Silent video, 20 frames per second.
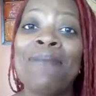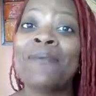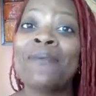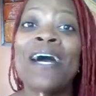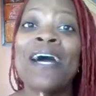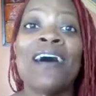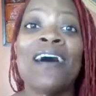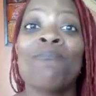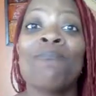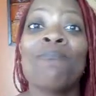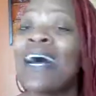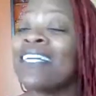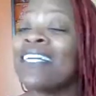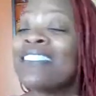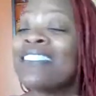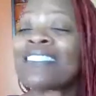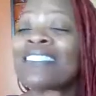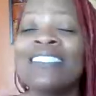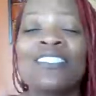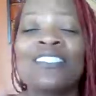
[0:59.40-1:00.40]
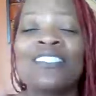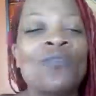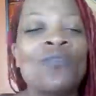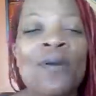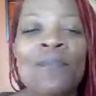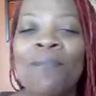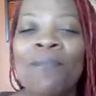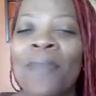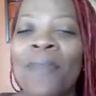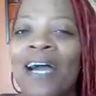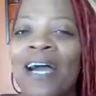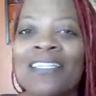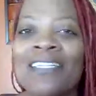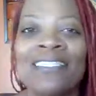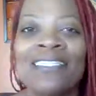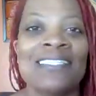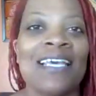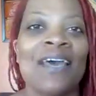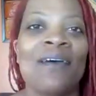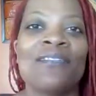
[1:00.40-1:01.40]
yeah, by just doing
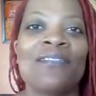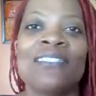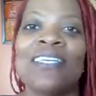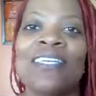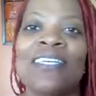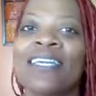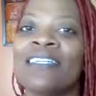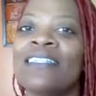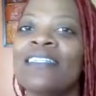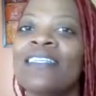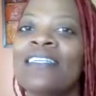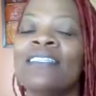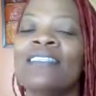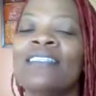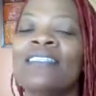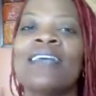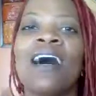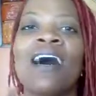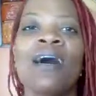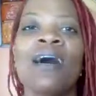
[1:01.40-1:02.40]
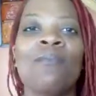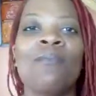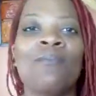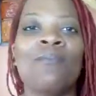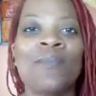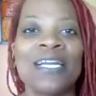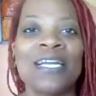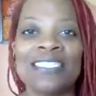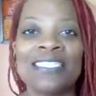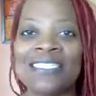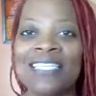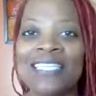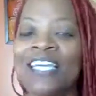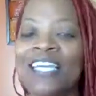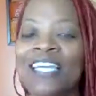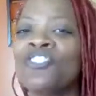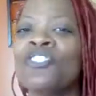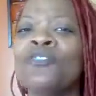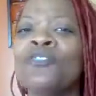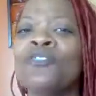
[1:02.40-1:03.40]
mindset techniques,
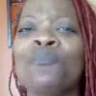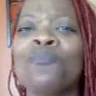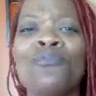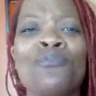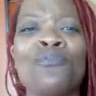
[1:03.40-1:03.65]
meditation,